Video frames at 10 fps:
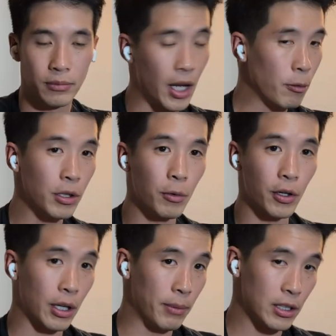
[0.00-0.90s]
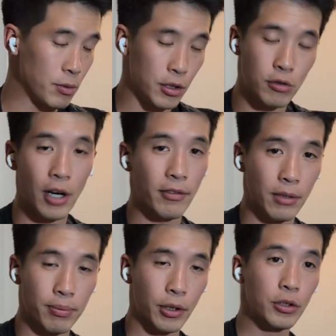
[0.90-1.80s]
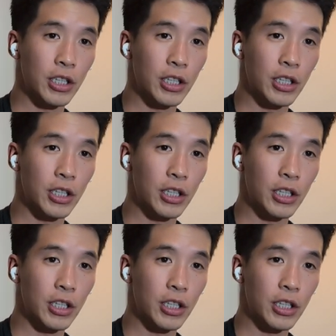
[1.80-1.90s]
Not really working because when you drive the approach,